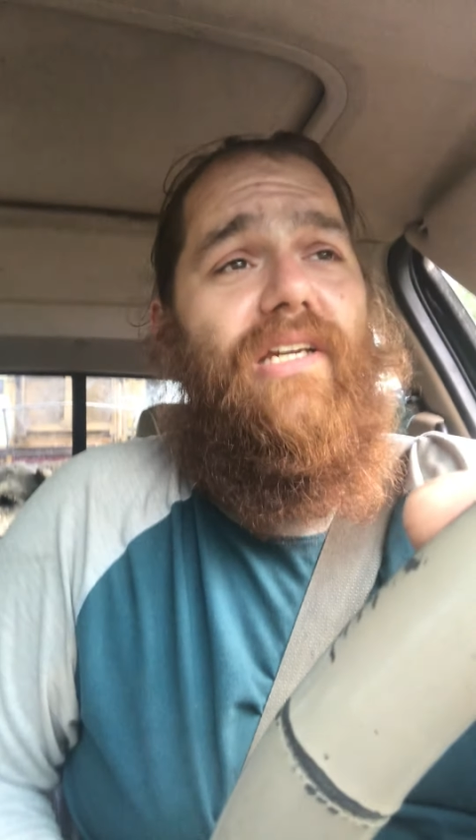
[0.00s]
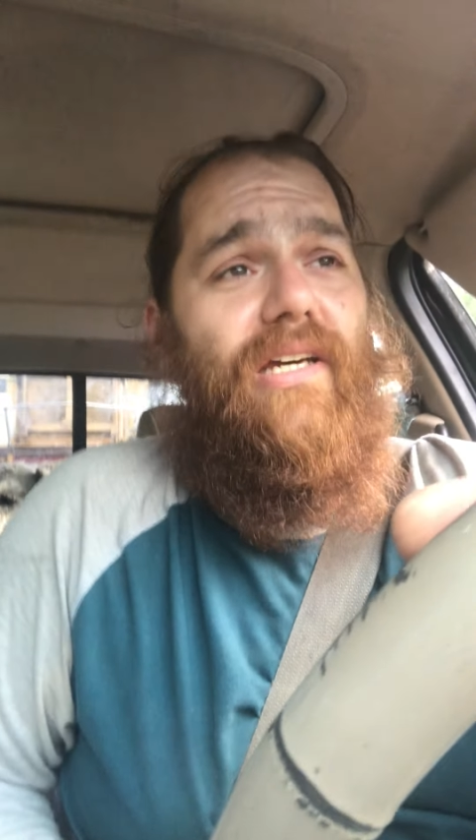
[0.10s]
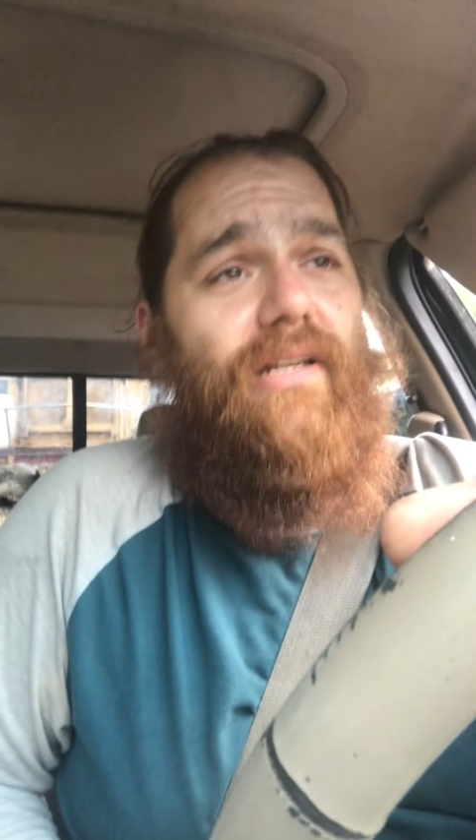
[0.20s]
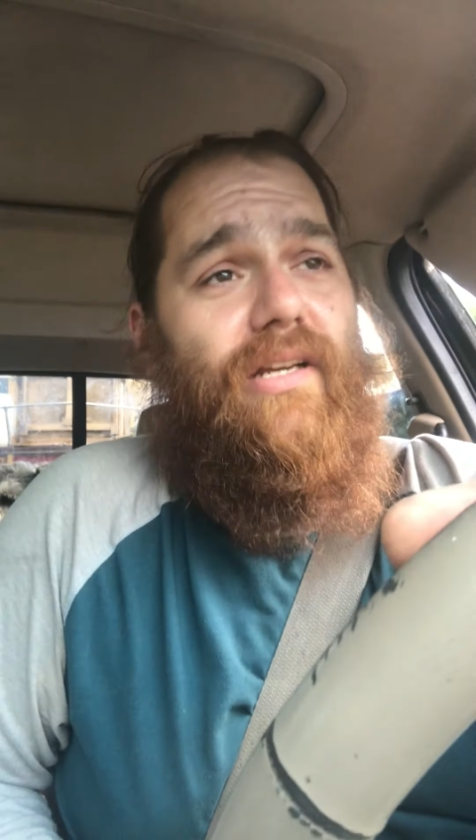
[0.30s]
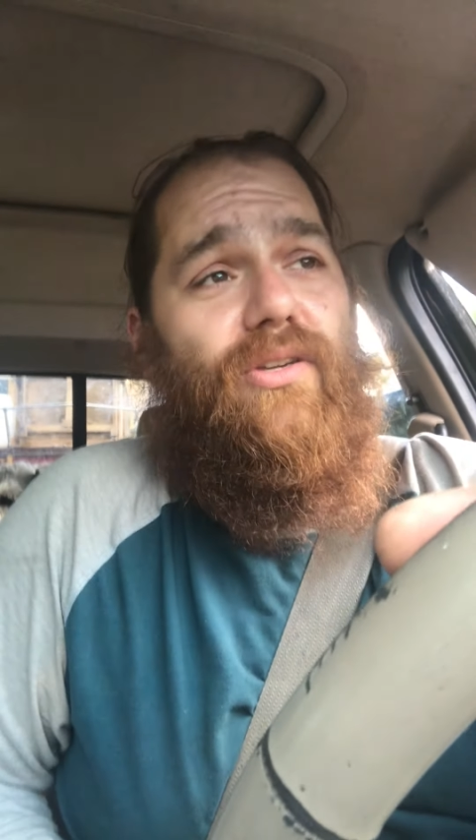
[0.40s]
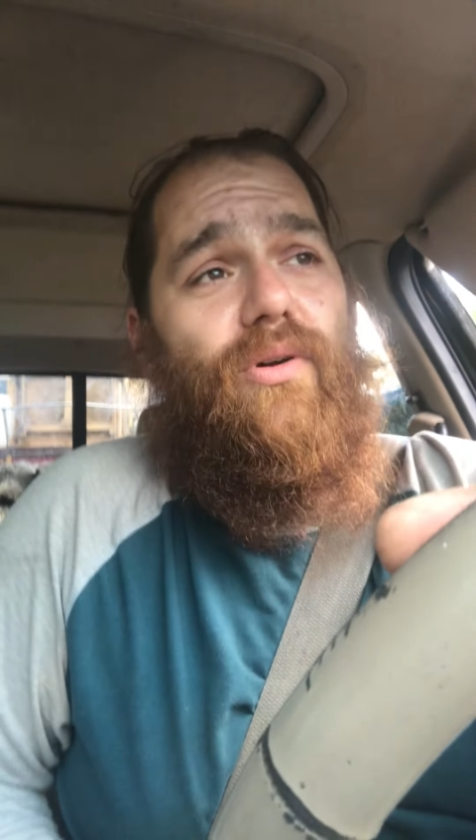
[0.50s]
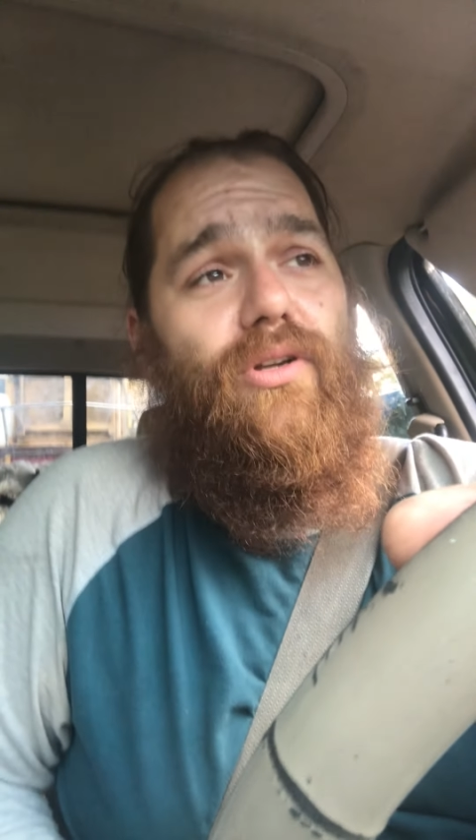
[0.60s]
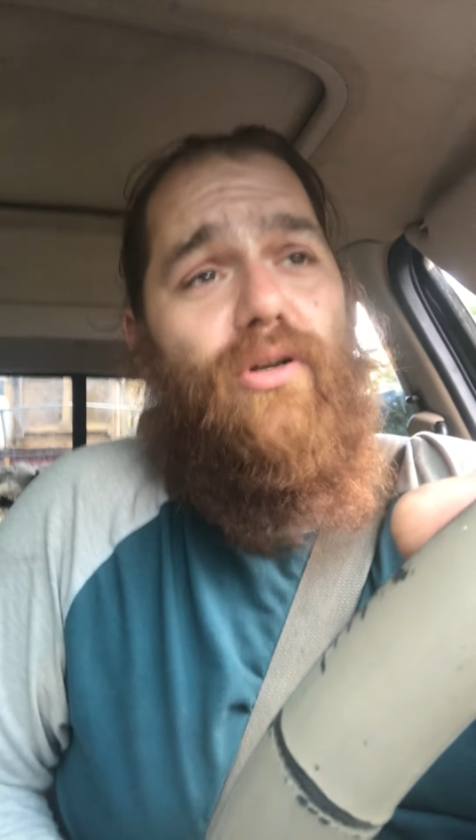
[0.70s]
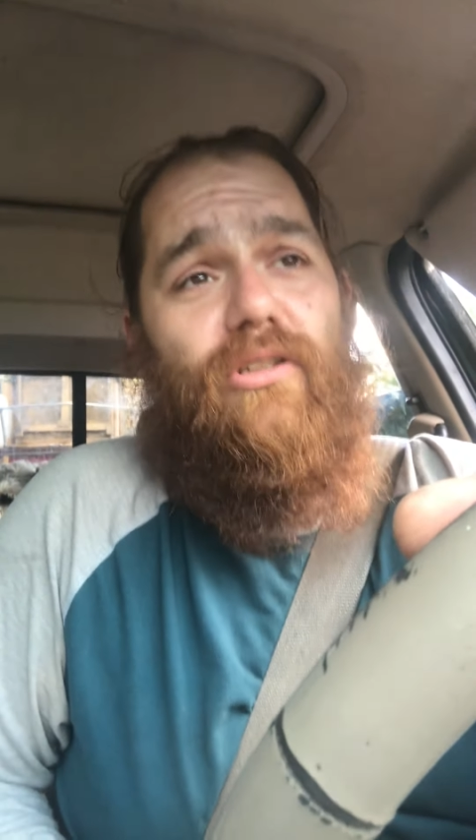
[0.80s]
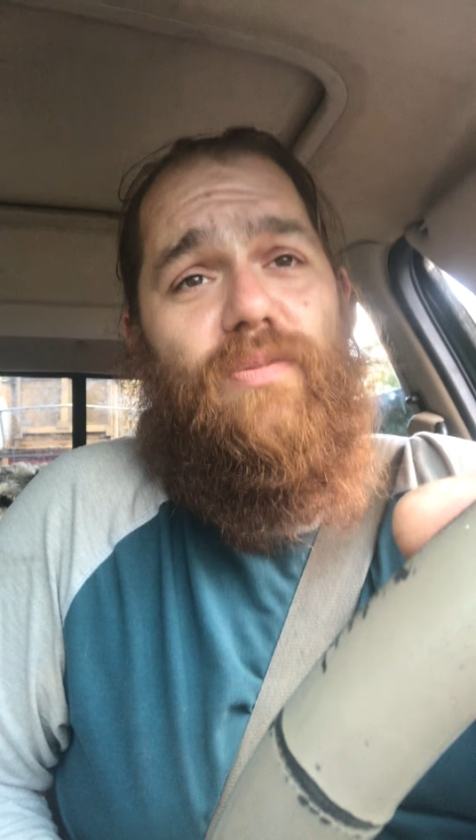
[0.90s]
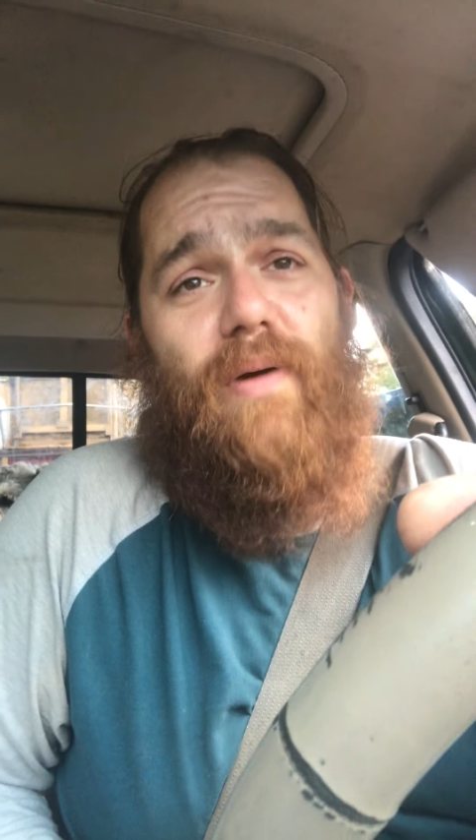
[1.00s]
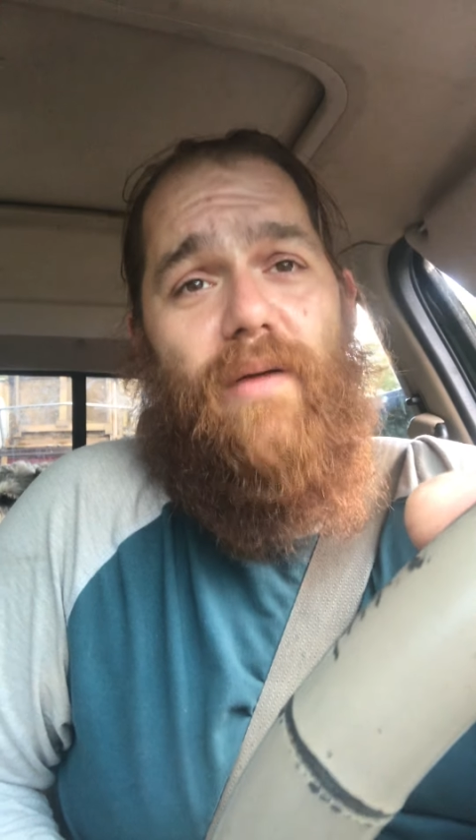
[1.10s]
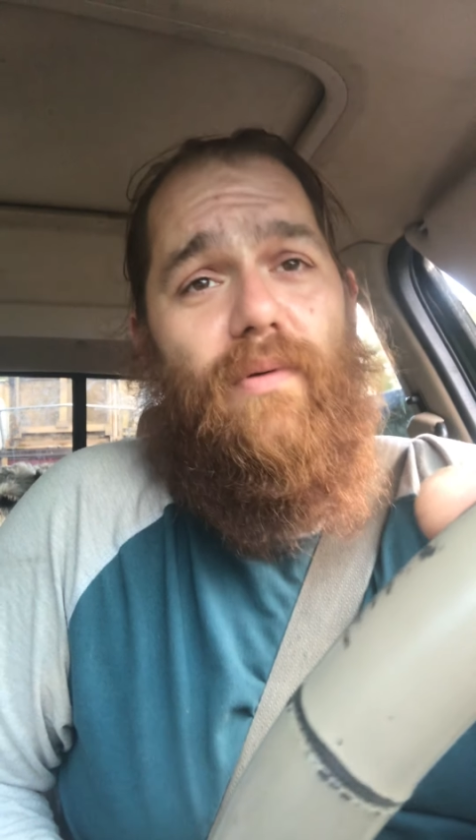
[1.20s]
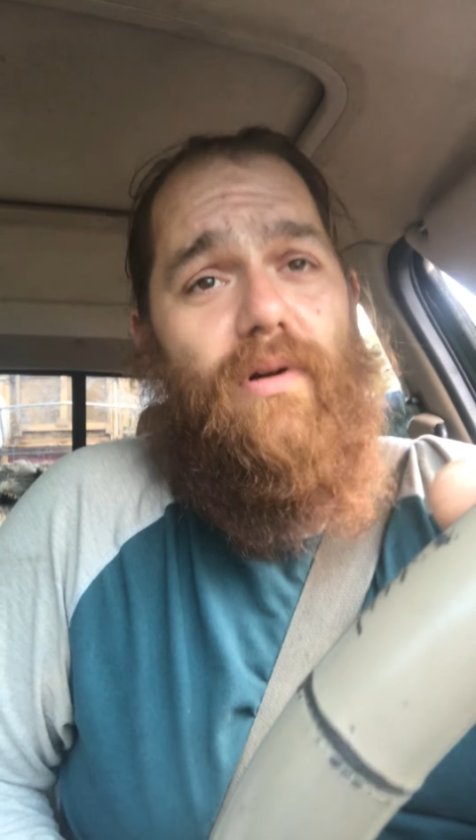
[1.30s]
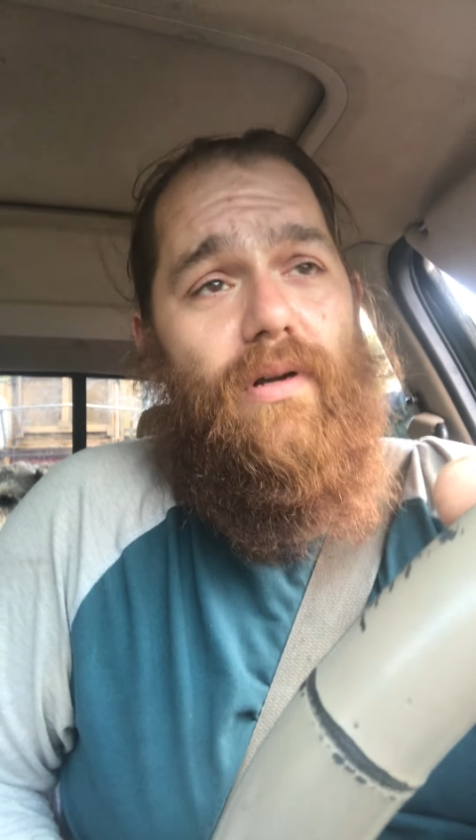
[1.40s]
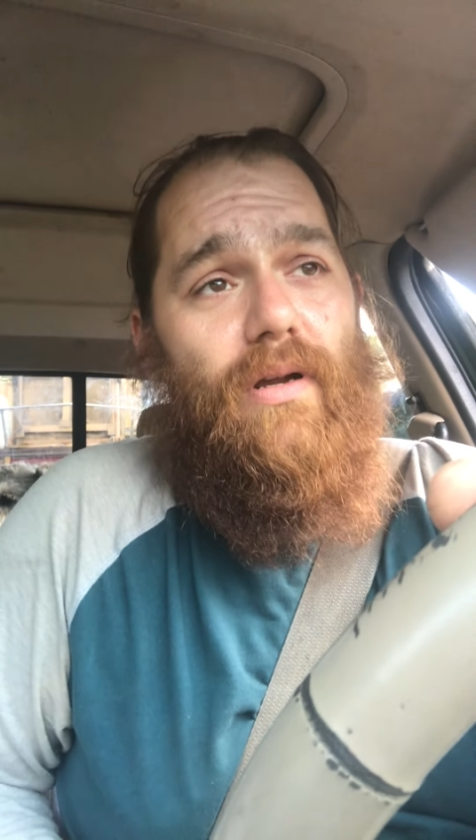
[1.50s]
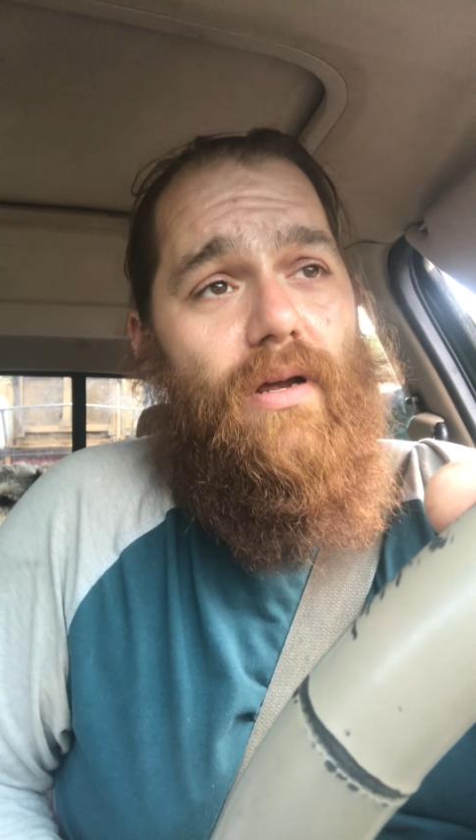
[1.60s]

get into a newspaper